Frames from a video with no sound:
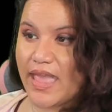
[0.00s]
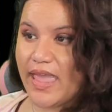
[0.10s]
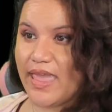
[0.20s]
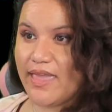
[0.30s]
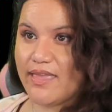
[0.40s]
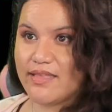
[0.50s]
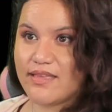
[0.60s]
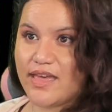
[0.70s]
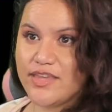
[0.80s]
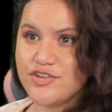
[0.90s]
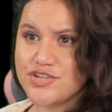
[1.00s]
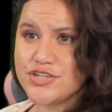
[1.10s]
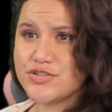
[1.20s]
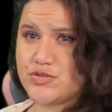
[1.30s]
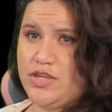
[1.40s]
And I usually
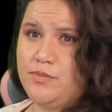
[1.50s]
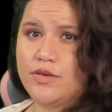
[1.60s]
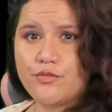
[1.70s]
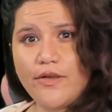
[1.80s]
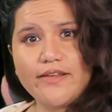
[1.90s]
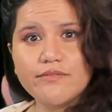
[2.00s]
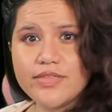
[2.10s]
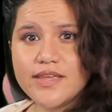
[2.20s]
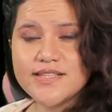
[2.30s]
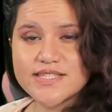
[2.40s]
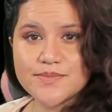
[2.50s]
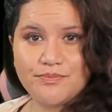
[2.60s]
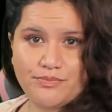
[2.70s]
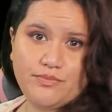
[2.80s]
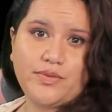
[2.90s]
stream a variety of things,
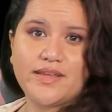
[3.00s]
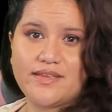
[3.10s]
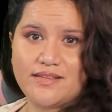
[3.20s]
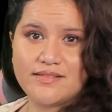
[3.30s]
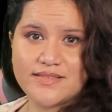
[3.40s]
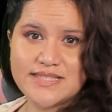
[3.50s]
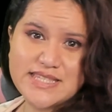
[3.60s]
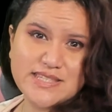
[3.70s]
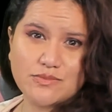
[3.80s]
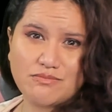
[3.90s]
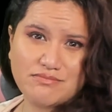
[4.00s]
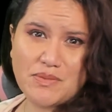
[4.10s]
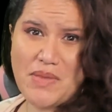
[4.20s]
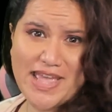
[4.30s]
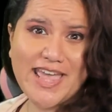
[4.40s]
but this is the
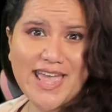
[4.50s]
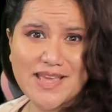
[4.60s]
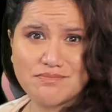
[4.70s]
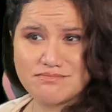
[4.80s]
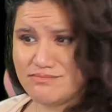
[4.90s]
main game.